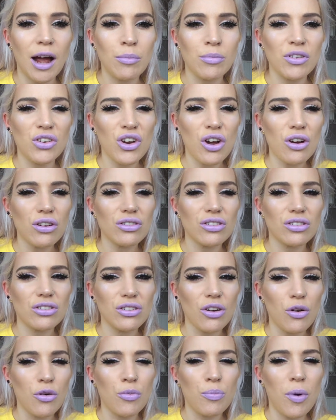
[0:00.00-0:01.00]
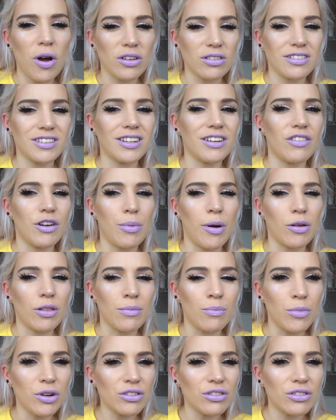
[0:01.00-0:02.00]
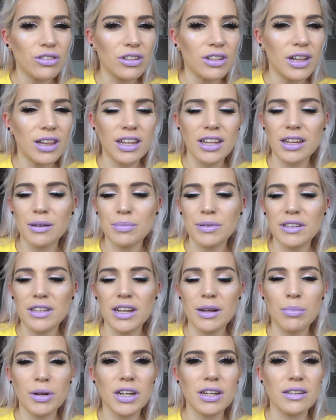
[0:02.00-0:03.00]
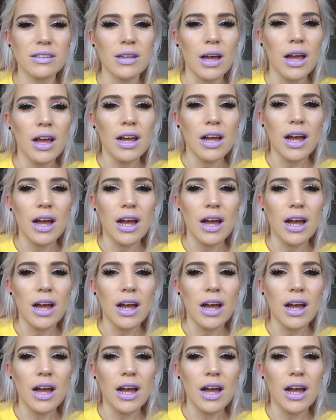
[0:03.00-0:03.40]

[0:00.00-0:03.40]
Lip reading: am not so positive about the mustard lipstick because